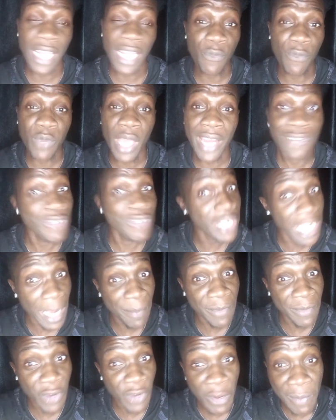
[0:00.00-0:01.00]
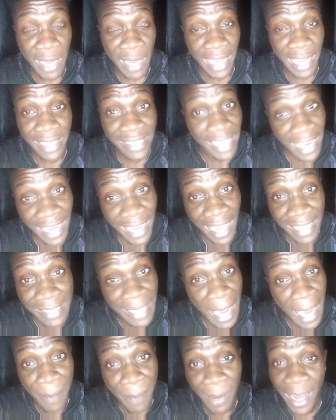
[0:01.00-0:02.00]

and we are really happy for him, like I said last time.